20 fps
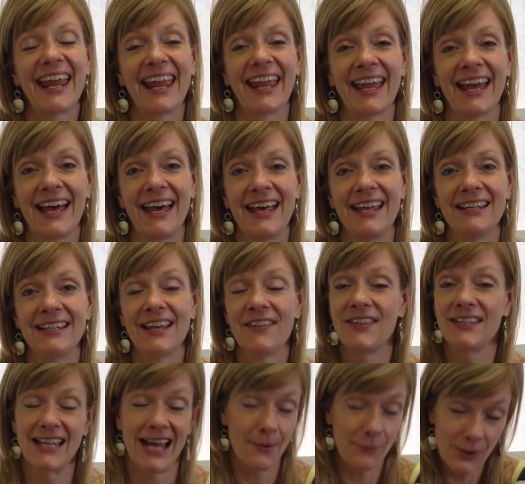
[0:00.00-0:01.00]
And at
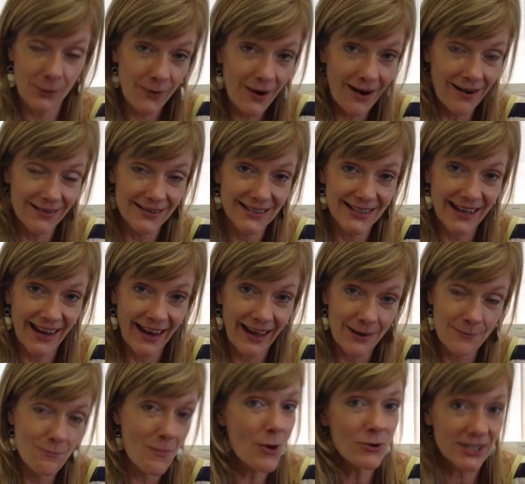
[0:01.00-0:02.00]
the time we weren't,
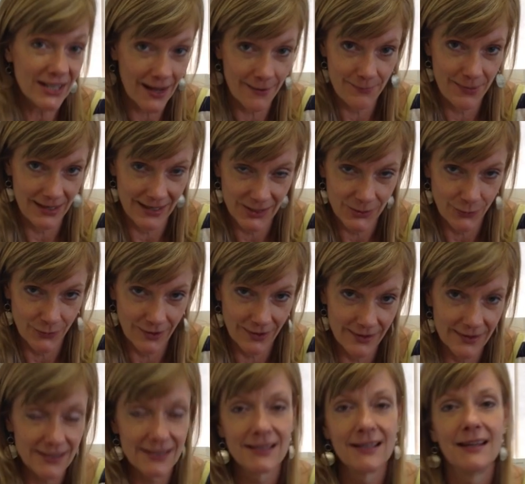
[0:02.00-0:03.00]
and most companies
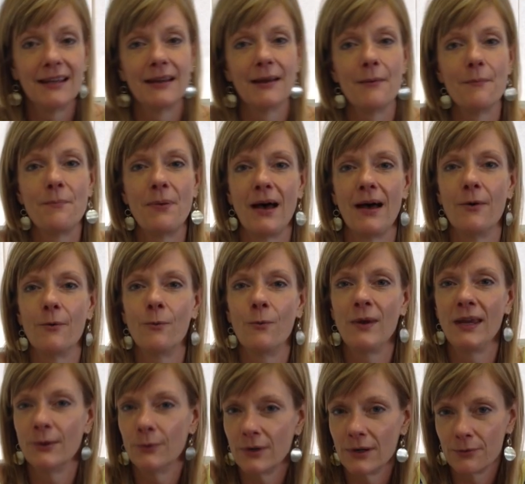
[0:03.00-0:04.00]
weren't. But
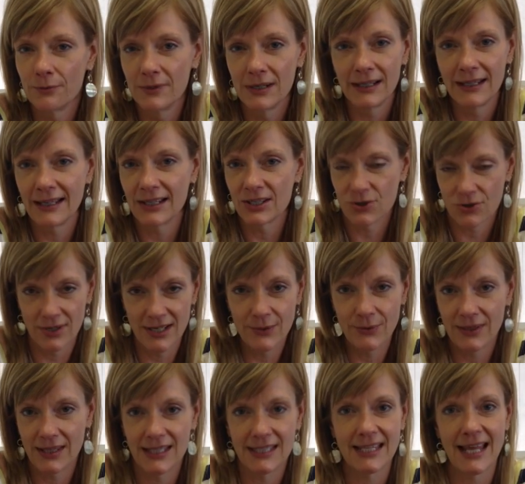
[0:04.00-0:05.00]
we were really intrigued
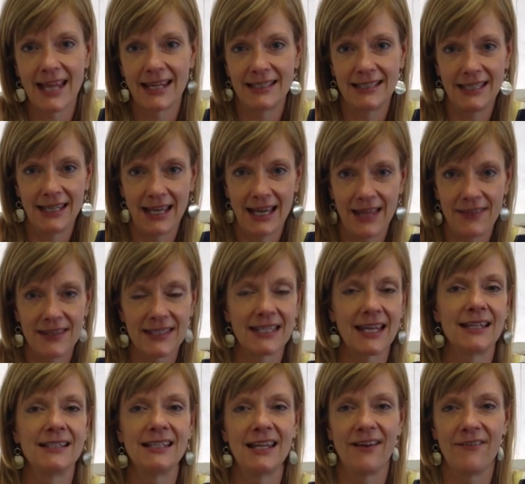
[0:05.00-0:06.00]
with this idea
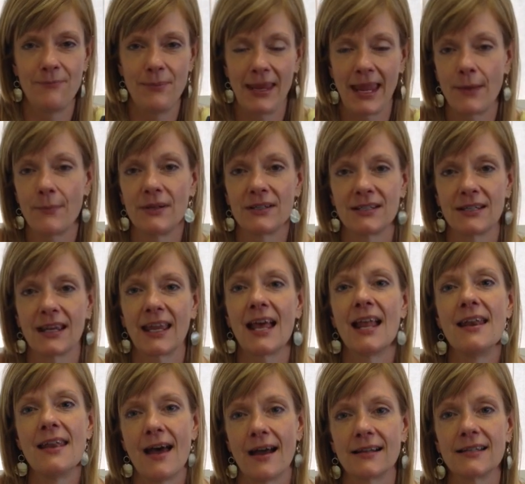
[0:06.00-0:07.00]
of being able to
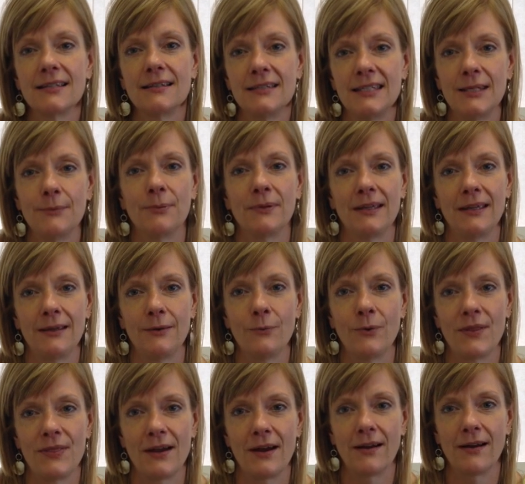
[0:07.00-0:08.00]
connect deeply
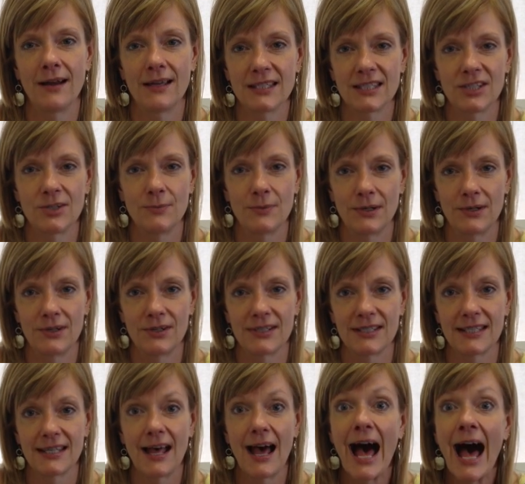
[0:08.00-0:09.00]
with our
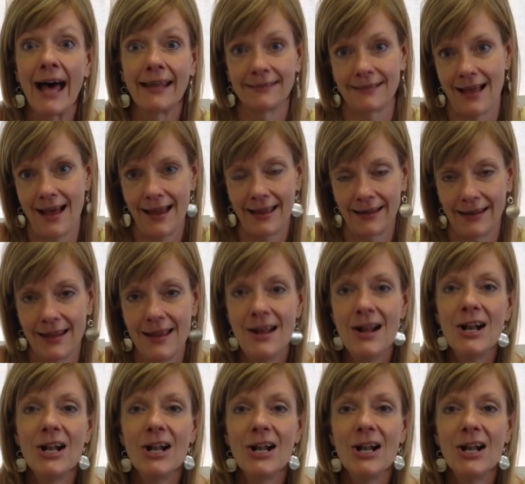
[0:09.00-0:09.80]
customers online.